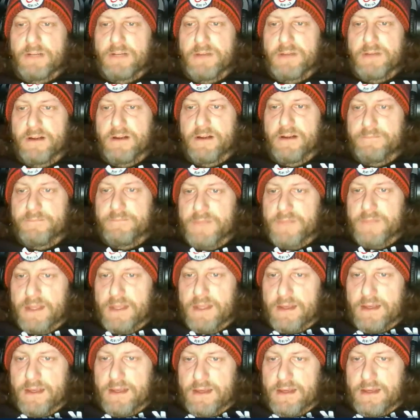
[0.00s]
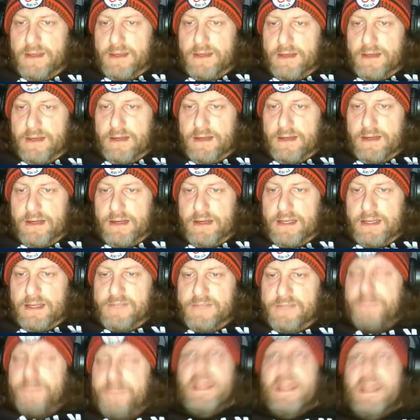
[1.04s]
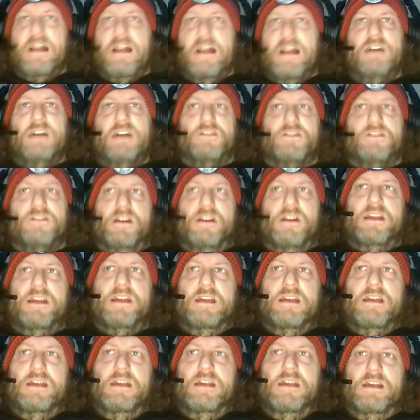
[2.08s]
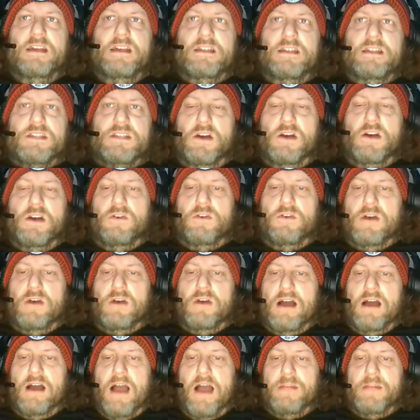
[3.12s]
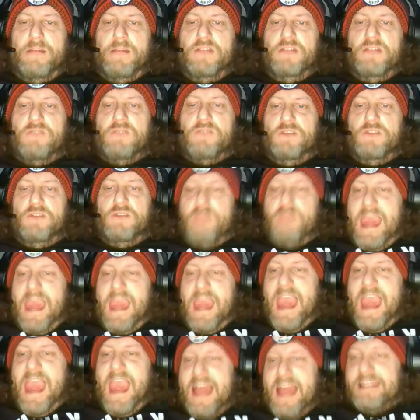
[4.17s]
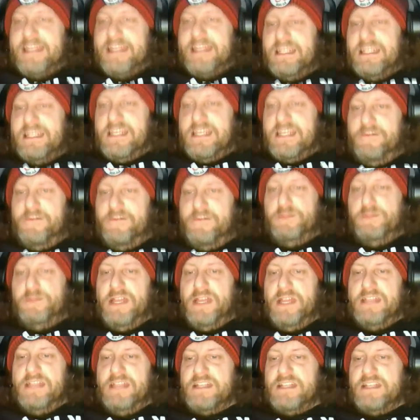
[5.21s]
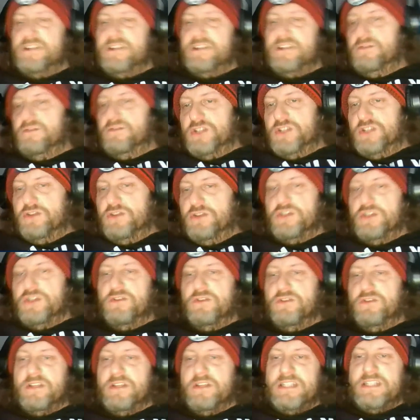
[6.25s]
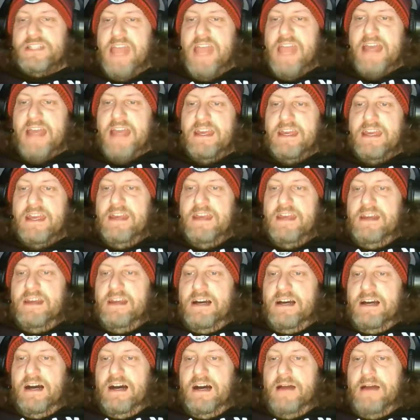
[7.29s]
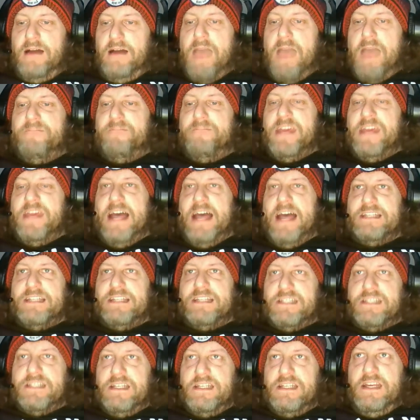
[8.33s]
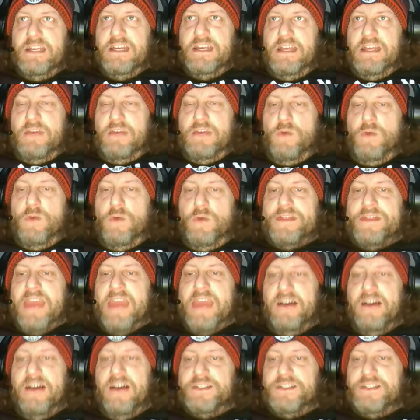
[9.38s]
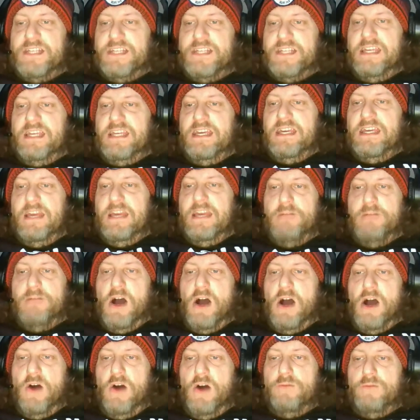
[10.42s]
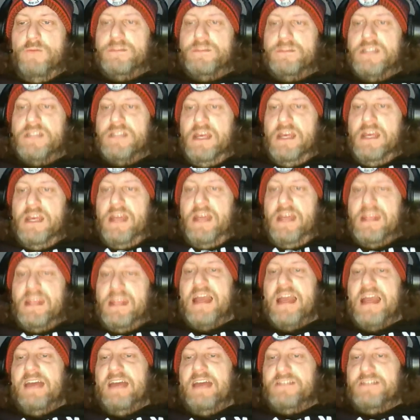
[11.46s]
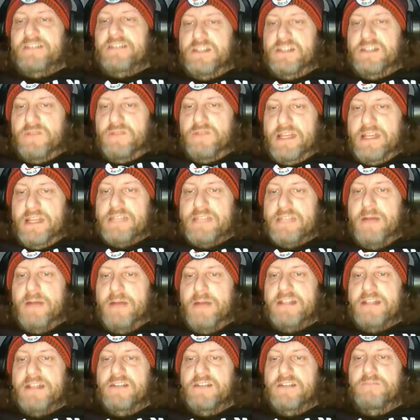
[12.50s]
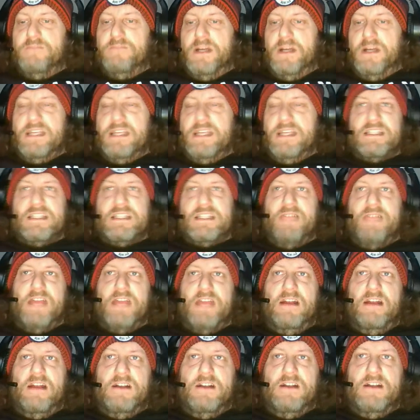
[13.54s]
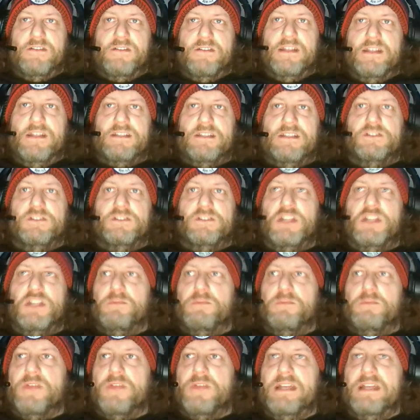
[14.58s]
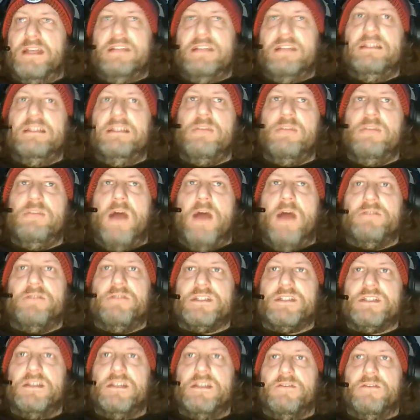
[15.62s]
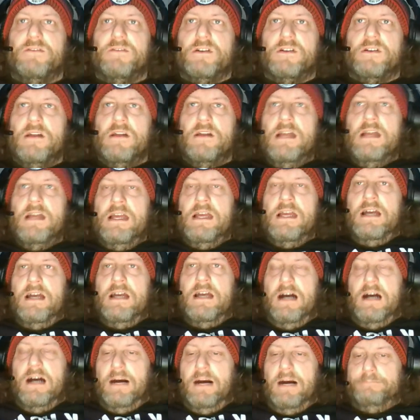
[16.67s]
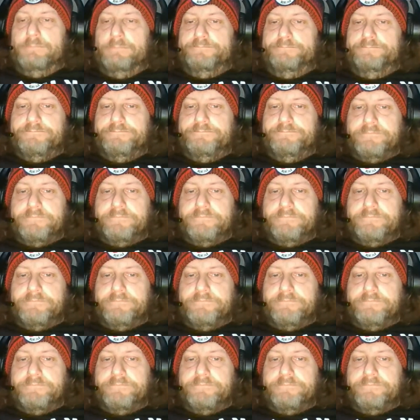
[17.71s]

it up here. He's 5,800. So you can conceivably, instead of doing Juju, you could stack MBS with Kelsey and Mahomes. And yeah, Kelsey's really expensive, but he's 7,800. He's still cheaper than an elite wide receiver. And